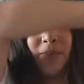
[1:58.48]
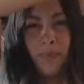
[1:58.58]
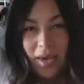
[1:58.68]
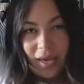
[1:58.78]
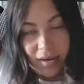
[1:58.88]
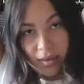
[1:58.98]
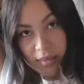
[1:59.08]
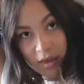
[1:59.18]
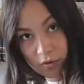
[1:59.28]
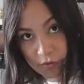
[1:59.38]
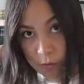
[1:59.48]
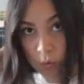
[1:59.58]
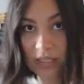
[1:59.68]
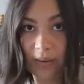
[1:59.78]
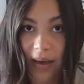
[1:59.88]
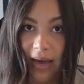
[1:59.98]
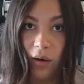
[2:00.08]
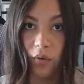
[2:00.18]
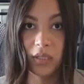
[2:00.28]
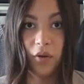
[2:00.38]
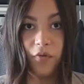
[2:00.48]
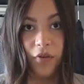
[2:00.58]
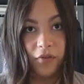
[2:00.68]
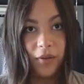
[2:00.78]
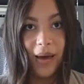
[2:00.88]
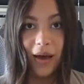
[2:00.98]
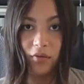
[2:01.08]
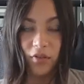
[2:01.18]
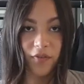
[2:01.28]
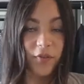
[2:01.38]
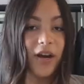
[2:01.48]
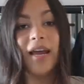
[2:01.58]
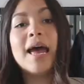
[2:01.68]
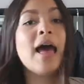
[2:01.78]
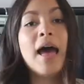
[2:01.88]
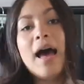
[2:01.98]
I paid, I think, £40 or £50 for it.